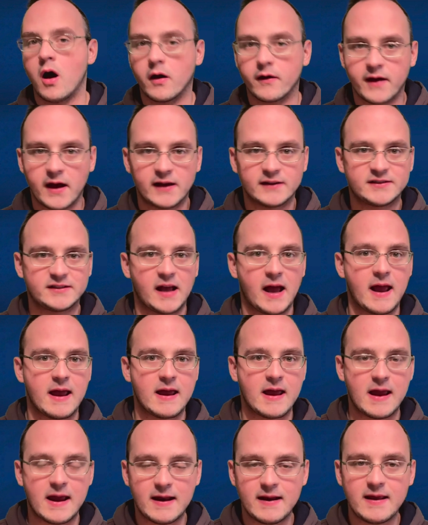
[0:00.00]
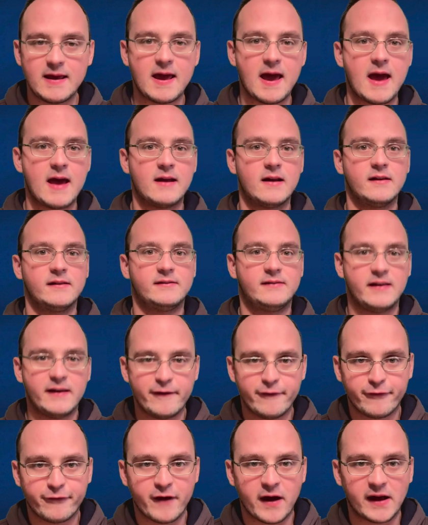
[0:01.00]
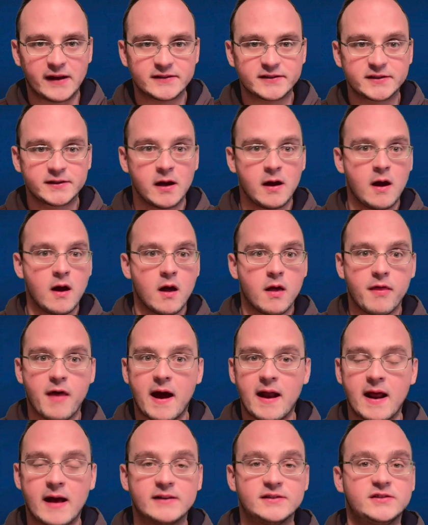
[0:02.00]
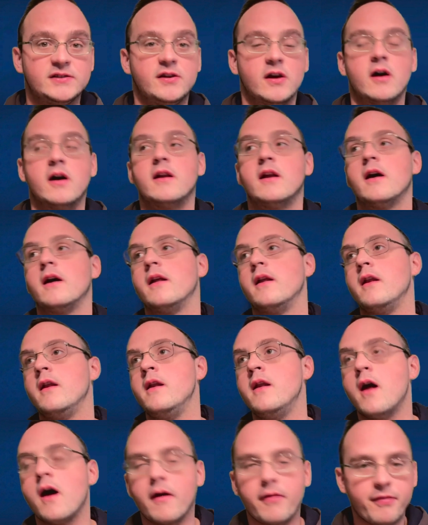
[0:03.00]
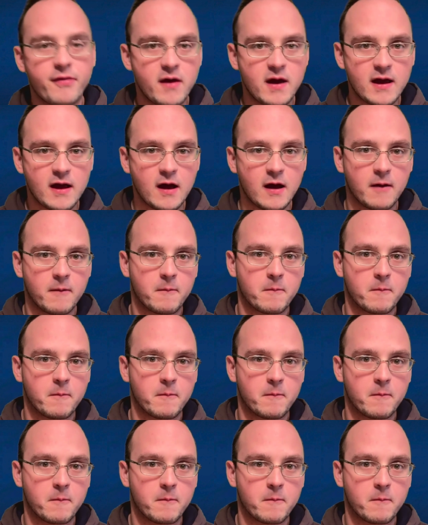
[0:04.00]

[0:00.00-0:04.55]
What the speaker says: against a Indiana defense that has done nothing